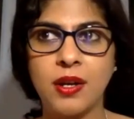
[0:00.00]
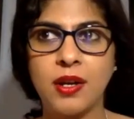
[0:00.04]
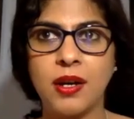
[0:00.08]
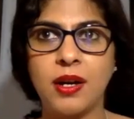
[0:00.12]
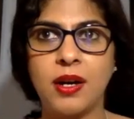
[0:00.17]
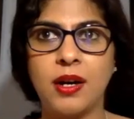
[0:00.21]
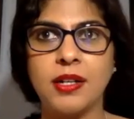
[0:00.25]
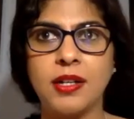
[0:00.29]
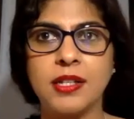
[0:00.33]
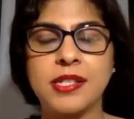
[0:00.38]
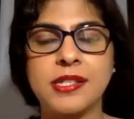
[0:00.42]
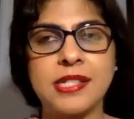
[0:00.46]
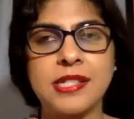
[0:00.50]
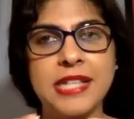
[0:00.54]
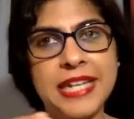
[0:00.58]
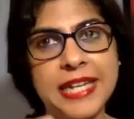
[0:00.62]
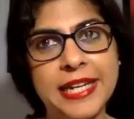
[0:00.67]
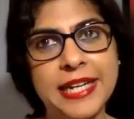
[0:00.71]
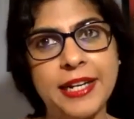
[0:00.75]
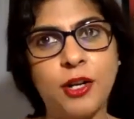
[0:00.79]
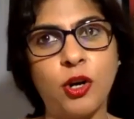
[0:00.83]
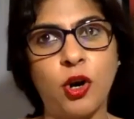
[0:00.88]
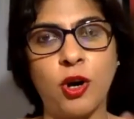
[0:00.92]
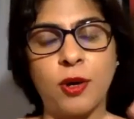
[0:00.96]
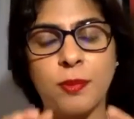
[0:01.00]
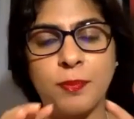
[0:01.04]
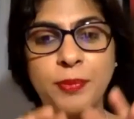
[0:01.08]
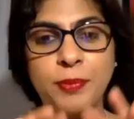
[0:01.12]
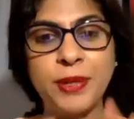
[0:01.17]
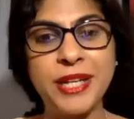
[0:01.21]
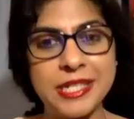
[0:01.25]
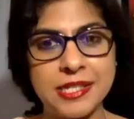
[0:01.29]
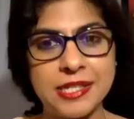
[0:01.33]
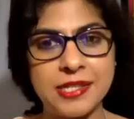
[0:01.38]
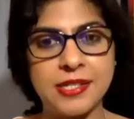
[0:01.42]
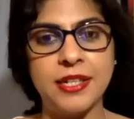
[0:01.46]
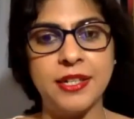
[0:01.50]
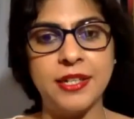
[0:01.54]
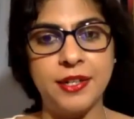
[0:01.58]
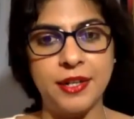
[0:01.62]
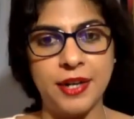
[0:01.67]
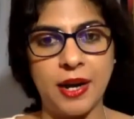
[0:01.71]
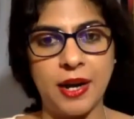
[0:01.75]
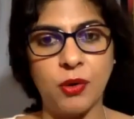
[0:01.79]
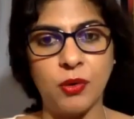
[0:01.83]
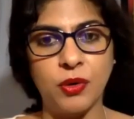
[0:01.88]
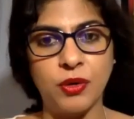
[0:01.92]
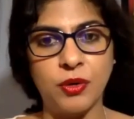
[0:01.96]
seed or pre-seed
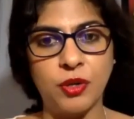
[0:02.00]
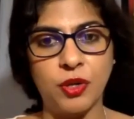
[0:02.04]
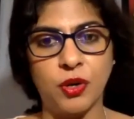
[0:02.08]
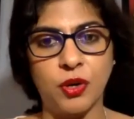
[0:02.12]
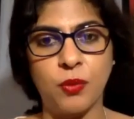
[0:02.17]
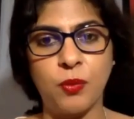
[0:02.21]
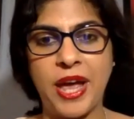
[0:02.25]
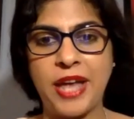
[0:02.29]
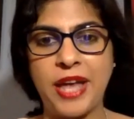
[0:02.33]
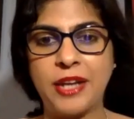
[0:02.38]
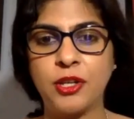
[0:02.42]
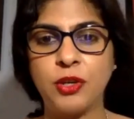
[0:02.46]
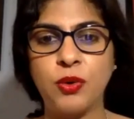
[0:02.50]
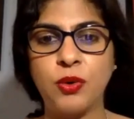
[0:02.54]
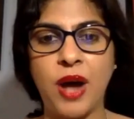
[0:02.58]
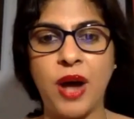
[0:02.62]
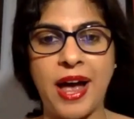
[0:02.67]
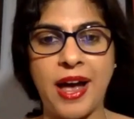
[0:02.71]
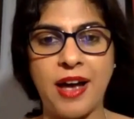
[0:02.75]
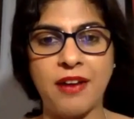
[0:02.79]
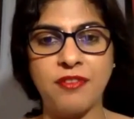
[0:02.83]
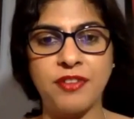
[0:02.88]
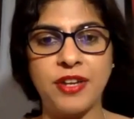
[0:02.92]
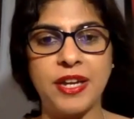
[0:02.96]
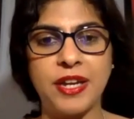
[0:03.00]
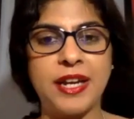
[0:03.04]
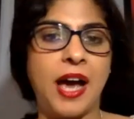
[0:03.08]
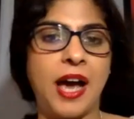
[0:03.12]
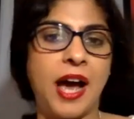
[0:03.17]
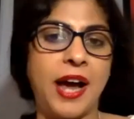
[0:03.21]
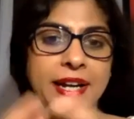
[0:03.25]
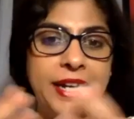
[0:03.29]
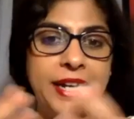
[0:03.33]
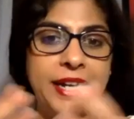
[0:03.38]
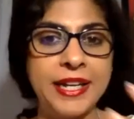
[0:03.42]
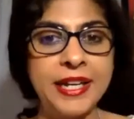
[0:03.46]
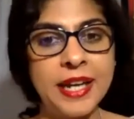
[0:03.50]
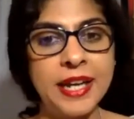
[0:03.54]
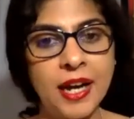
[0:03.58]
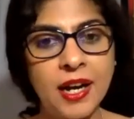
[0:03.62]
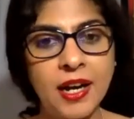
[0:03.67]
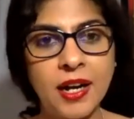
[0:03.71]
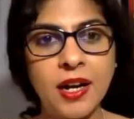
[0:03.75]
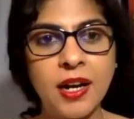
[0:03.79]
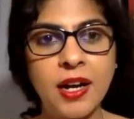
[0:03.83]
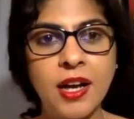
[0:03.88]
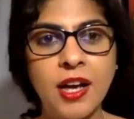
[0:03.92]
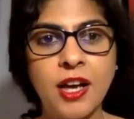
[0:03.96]
round, where you have an idea,
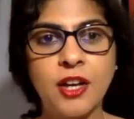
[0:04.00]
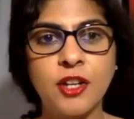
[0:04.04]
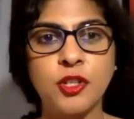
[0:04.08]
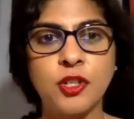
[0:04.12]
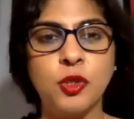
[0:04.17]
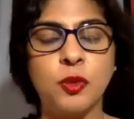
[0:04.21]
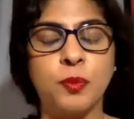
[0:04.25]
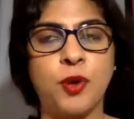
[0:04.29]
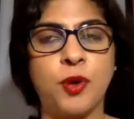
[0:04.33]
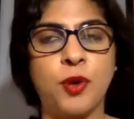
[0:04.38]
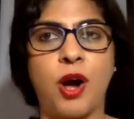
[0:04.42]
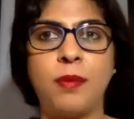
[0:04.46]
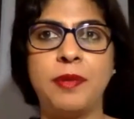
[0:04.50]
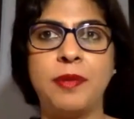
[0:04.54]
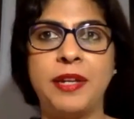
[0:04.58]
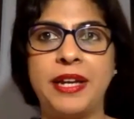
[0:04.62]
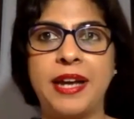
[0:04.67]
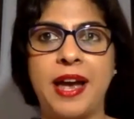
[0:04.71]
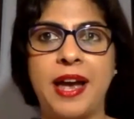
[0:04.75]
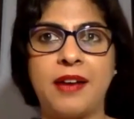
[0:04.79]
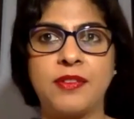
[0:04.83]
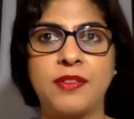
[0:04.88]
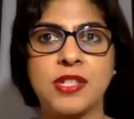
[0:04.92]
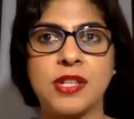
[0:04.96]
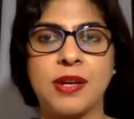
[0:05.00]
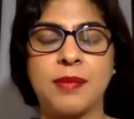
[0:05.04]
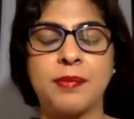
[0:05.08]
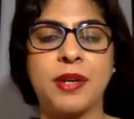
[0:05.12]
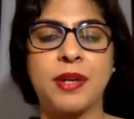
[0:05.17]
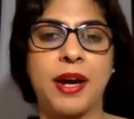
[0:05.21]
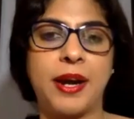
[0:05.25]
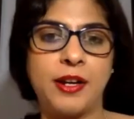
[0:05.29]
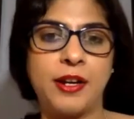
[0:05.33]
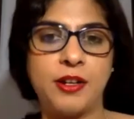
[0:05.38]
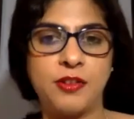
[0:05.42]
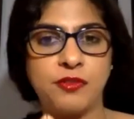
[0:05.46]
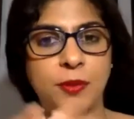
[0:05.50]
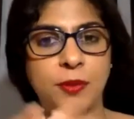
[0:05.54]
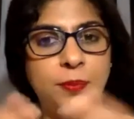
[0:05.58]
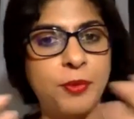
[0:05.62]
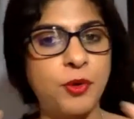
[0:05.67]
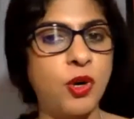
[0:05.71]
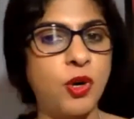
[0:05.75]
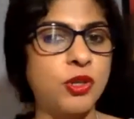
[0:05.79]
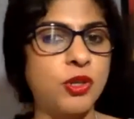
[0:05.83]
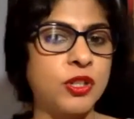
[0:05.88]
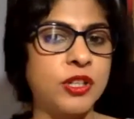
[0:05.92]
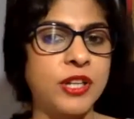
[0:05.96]
You probably have some kind of a
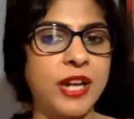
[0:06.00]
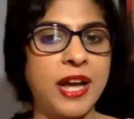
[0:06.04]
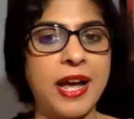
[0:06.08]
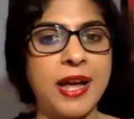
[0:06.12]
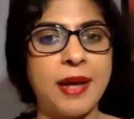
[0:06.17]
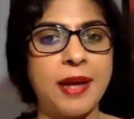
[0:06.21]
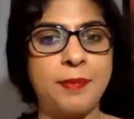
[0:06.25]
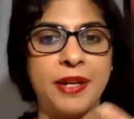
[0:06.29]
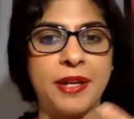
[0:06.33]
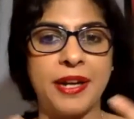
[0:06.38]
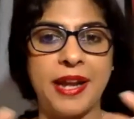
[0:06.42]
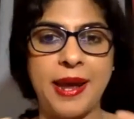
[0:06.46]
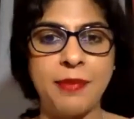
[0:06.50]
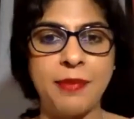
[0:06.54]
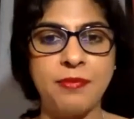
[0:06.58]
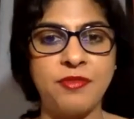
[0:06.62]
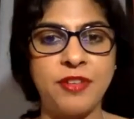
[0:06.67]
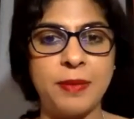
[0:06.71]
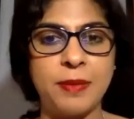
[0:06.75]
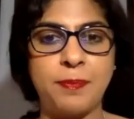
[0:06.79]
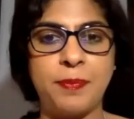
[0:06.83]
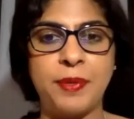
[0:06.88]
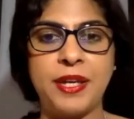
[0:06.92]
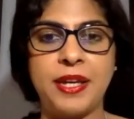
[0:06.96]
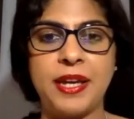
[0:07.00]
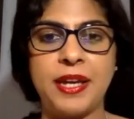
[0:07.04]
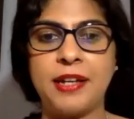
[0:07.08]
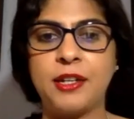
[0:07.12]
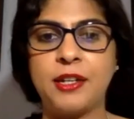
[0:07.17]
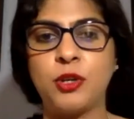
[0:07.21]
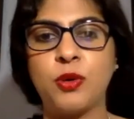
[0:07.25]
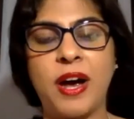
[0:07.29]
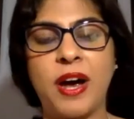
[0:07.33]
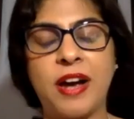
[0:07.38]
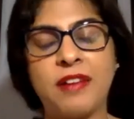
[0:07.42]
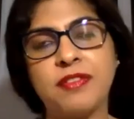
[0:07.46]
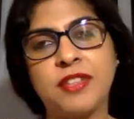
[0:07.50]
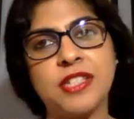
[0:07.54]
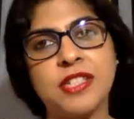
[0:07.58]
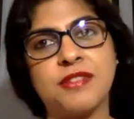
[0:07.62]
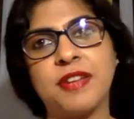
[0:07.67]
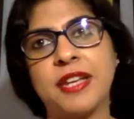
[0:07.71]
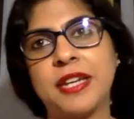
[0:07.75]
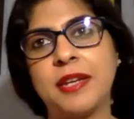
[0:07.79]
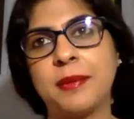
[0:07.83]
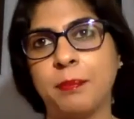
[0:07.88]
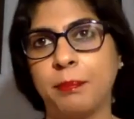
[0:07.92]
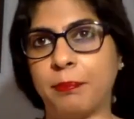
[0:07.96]
prototype, an MVP, and you have this
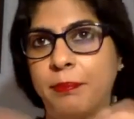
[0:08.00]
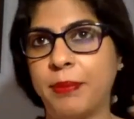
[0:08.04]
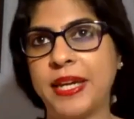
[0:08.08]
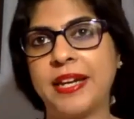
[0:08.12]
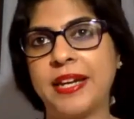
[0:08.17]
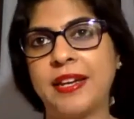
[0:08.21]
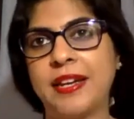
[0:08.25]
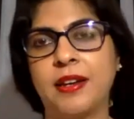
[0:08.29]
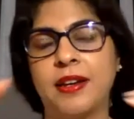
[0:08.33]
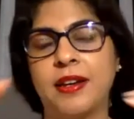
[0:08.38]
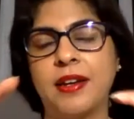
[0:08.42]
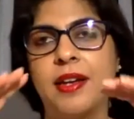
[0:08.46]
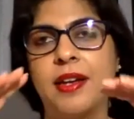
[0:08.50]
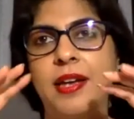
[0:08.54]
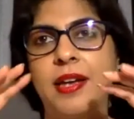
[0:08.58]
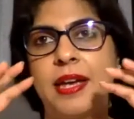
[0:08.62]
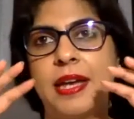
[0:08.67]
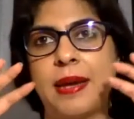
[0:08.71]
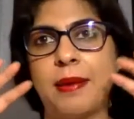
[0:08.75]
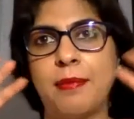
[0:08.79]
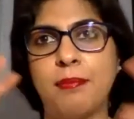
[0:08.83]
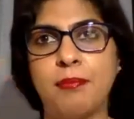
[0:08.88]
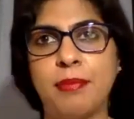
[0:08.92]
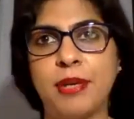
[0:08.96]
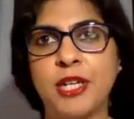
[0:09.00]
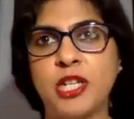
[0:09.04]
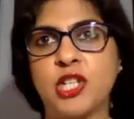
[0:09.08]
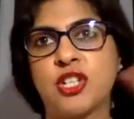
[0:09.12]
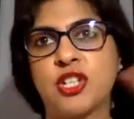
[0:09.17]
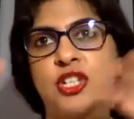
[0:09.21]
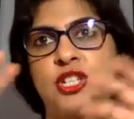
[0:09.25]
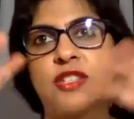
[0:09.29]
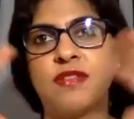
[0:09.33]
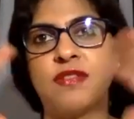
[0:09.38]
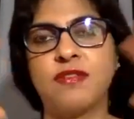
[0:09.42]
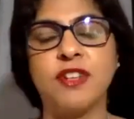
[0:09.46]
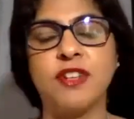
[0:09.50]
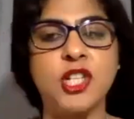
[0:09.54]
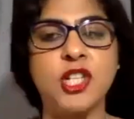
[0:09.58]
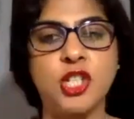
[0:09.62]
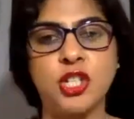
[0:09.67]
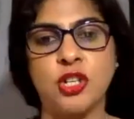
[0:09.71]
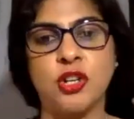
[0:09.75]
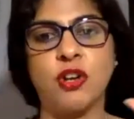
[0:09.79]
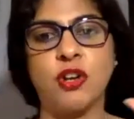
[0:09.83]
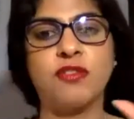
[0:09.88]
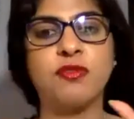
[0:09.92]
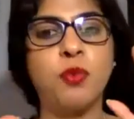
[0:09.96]
very big, ambitious vision
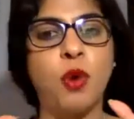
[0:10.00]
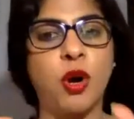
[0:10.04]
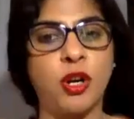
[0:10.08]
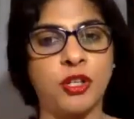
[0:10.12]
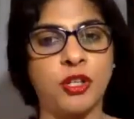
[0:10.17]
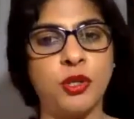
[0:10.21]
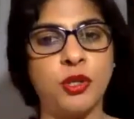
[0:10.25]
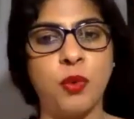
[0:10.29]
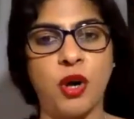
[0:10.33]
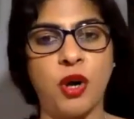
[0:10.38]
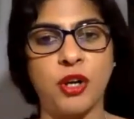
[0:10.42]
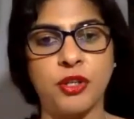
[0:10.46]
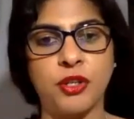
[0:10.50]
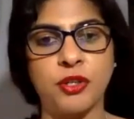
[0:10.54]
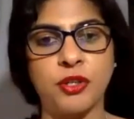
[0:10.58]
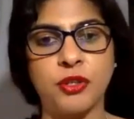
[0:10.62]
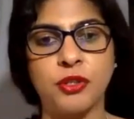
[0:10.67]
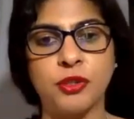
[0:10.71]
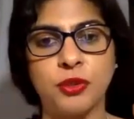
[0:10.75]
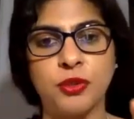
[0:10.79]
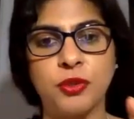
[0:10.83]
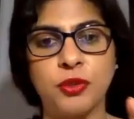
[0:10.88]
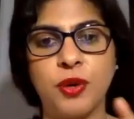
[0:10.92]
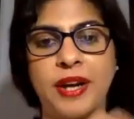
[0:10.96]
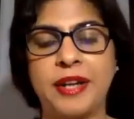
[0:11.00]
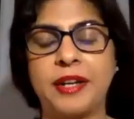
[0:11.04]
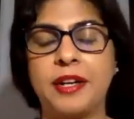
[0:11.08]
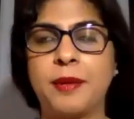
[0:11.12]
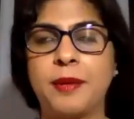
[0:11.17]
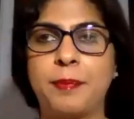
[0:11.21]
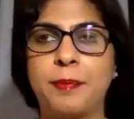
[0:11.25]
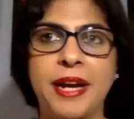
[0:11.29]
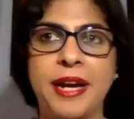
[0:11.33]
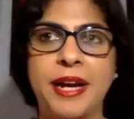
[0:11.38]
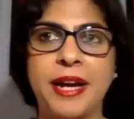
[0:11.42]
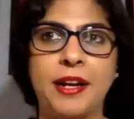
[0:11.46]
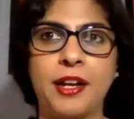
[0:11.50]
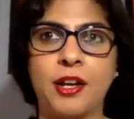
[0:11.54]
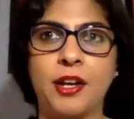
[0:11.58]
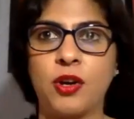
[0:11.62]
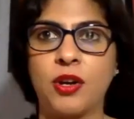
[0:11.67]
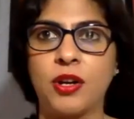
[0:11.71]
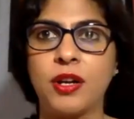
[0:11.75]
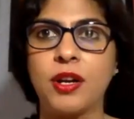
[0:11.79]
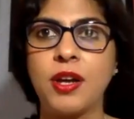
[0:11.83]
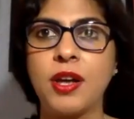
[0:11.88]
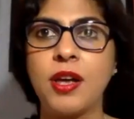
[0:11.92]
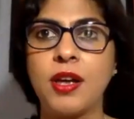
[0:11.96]
of what you want to do. And depending on
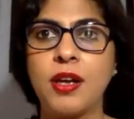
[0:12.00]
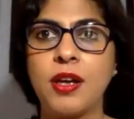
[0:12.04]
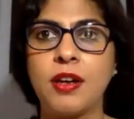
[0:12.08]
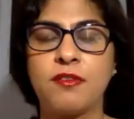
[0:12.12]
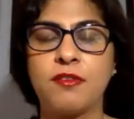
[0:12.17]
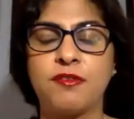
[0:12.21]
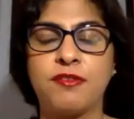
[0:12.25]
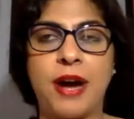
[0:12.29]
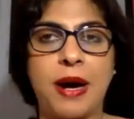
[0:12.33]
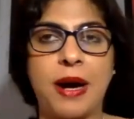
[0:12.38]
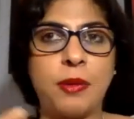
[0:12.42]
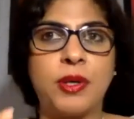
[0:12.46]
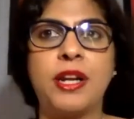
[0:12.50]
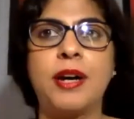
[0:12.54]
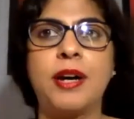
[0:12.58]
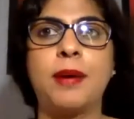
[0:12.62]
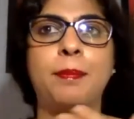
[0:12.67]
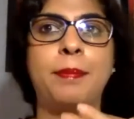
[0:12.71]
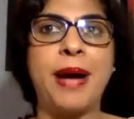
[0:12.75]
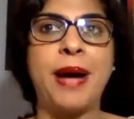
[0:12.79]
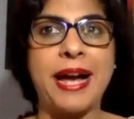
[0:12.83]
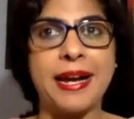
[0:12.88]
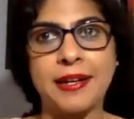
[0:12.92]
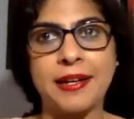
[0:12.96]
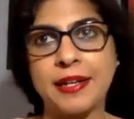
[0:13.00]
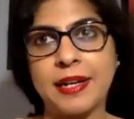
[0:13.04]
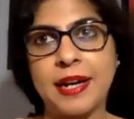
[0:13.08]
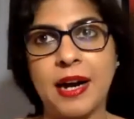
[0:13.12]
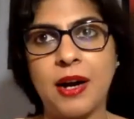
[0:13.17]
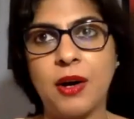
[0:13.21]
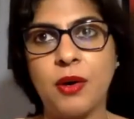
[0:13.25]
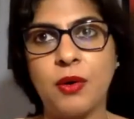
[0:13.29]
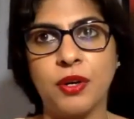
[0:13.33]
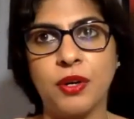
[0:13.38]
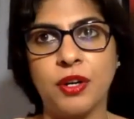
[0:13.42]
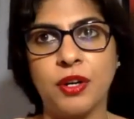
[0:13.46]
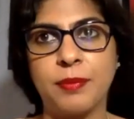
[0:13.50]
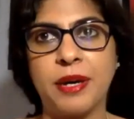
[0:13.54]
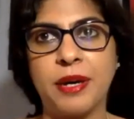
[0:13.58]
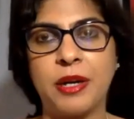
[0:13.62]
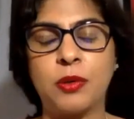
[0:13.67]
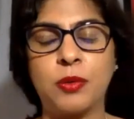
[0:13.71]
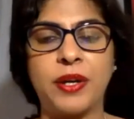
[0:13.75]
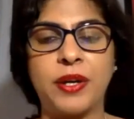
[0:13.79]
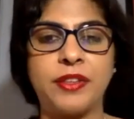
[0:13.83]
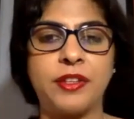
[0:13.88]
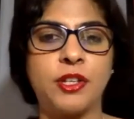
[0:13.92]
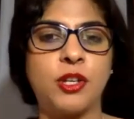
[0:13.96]
founder background, about
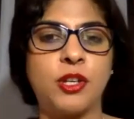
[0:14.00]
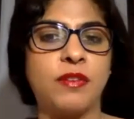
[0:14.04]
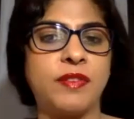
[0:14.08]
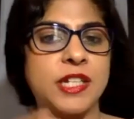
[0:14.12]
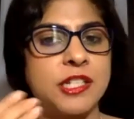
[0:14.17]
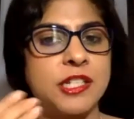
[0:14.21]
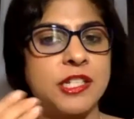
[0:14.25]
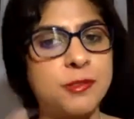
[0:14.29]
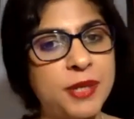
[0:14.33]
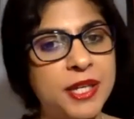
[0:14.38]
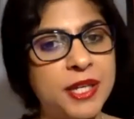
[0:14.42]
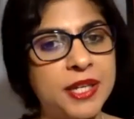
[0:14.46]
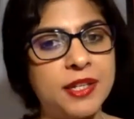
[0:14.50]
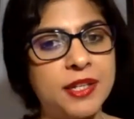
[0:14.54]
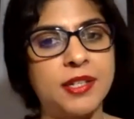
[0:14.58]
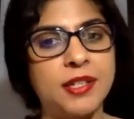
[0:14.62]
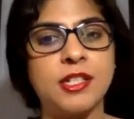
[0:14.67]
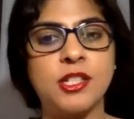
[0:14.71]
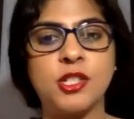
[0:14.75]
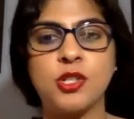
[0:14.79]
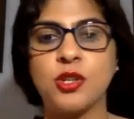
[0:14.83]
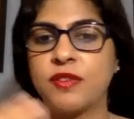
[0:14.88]
whether you have experience, you have